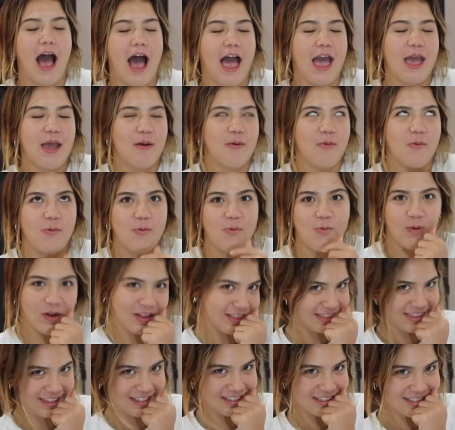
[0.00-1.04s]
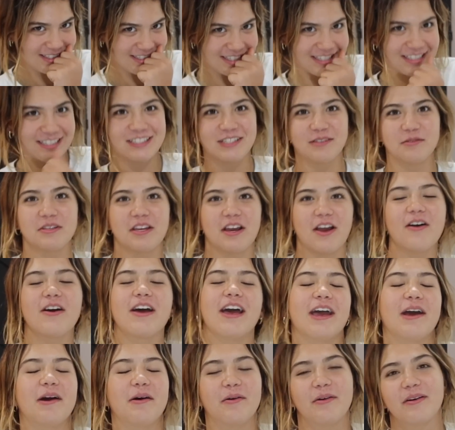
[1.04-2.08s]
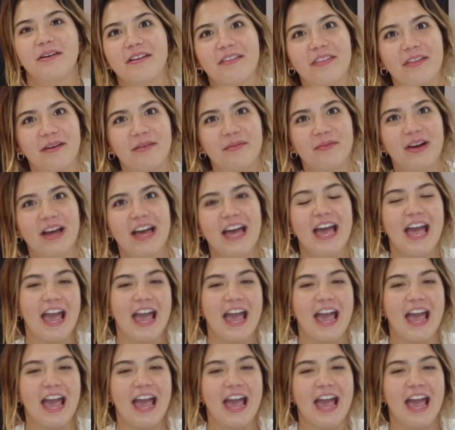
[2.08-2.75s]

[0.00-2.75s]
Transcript: I want things. And she was like, okay, order them.